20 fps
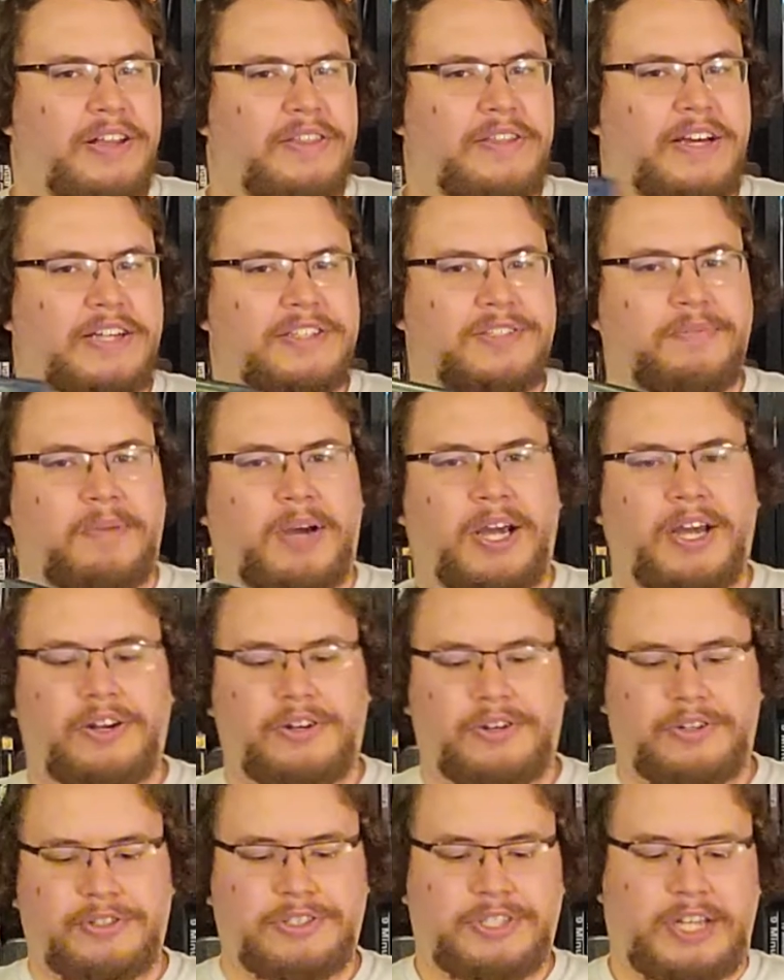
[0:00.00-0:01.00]
That's my
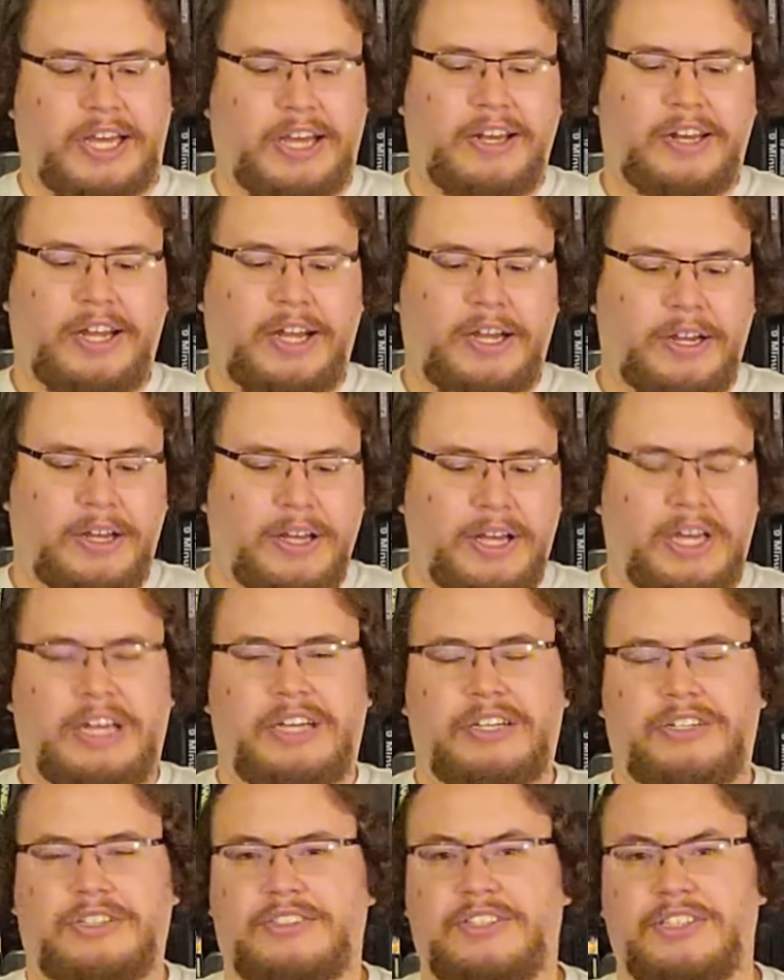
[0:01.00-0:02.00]
understanding.
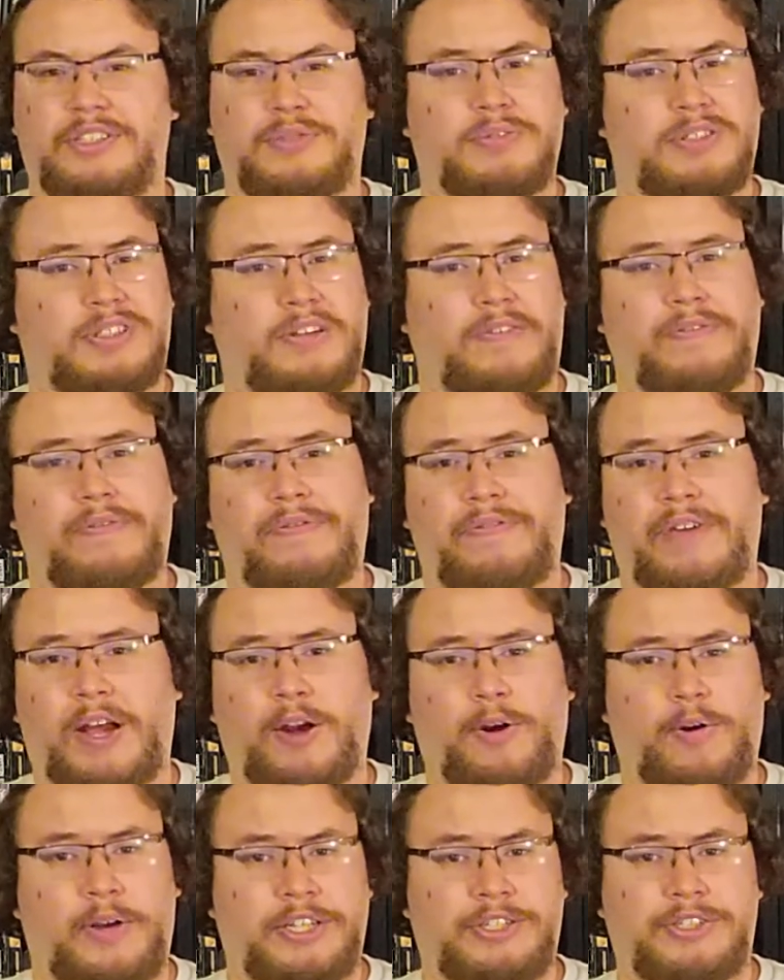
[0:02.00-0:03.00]
Cuz this was a
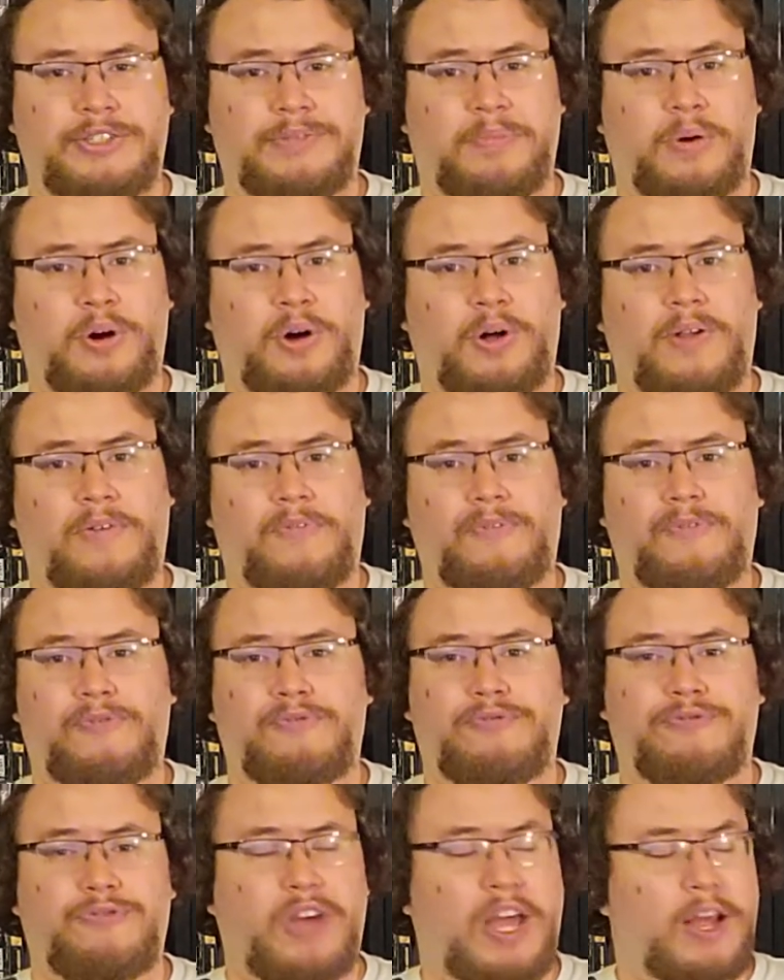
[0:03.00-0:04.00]
very small,
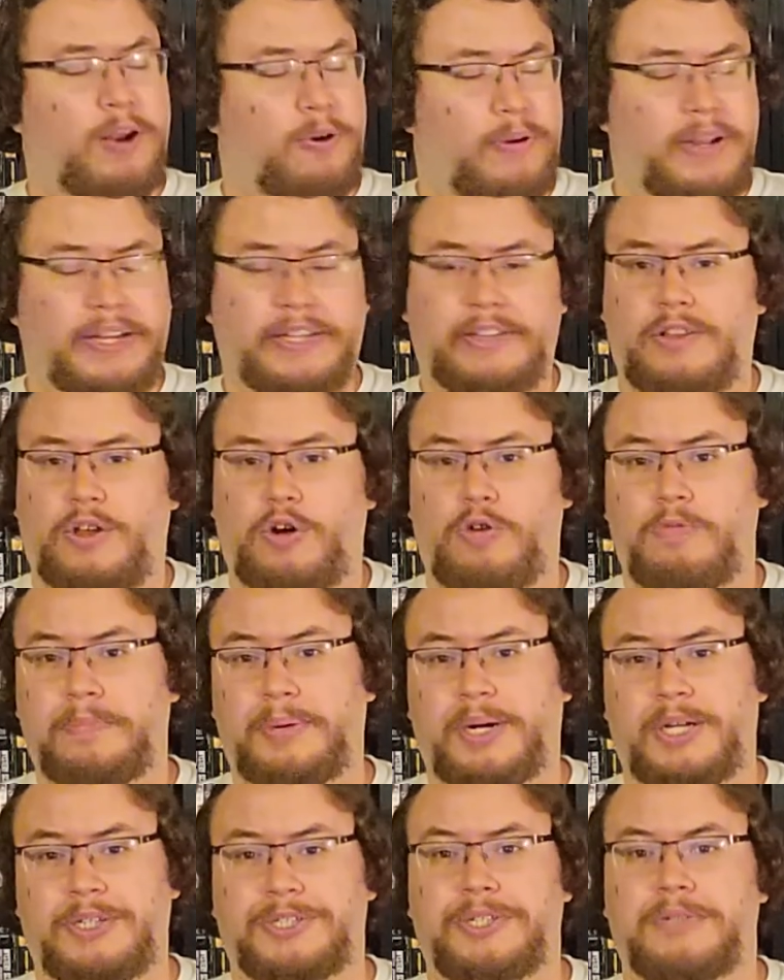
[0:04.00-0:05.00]
very low
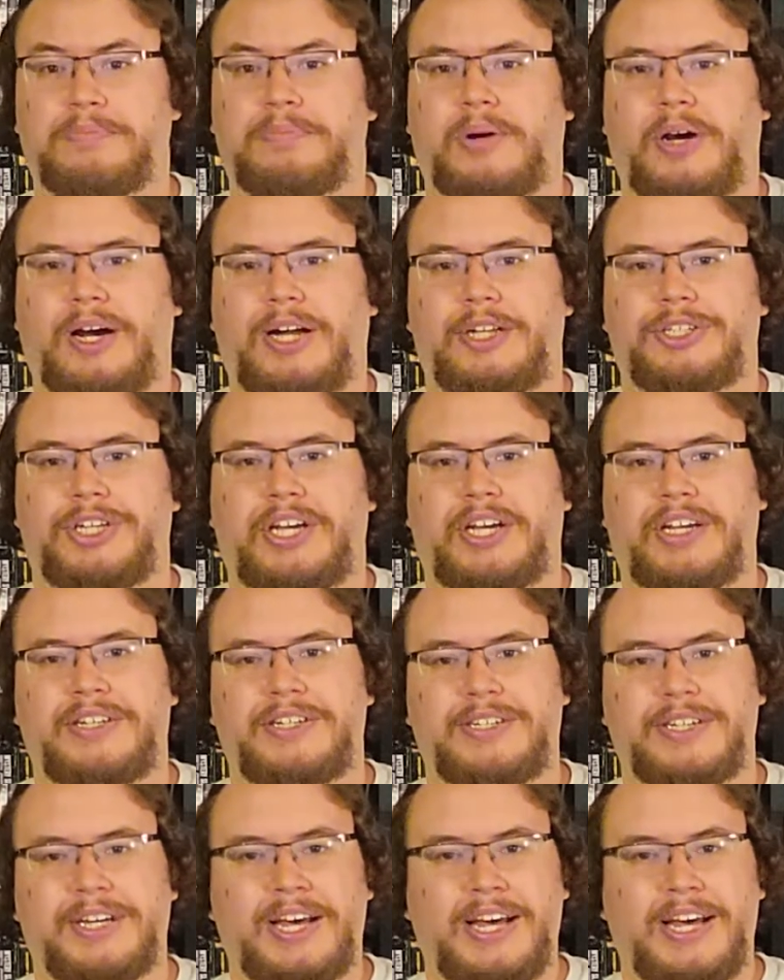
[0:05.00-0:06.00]
budget project.